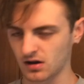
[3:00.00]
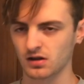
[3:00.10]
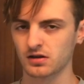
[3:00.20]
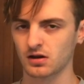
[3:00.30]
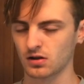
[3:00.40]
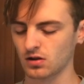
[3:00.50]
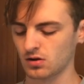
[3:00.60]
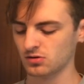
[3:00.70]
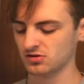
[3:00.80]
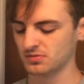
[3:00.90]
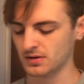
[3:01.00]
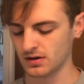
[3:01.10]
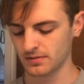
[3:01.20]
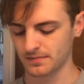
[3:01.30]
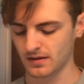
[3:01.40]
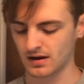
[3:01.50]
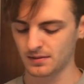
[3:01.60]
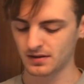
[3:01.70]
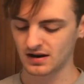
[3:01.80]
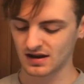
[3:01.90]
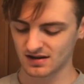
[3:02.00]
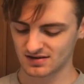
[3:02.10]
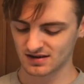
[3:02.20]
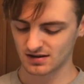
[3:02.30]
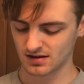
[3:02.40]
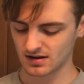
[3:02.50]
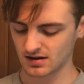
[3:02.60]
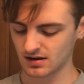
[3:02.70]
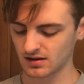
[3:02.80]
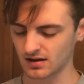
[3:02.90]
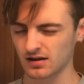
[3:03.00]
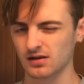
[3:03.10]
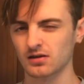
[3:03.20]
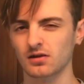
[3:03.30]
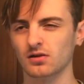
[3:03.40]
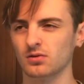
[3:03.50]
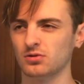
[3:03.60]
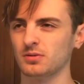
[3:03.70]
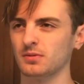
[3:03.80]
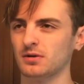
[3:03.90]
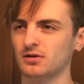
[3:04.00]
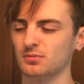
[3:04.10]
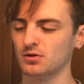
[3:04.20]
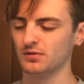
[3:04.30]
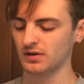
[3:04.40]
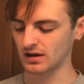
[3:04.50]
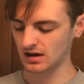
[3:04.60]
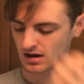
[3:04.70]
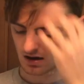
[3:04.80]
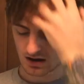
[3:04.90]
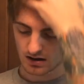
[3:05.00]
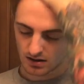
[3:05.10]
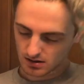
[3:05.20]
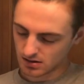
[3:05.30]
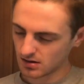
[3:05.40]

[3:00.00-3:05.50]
clean cologne smell, and I mean, I guess I could kind of get like a clean cologne smell, but it's more of like a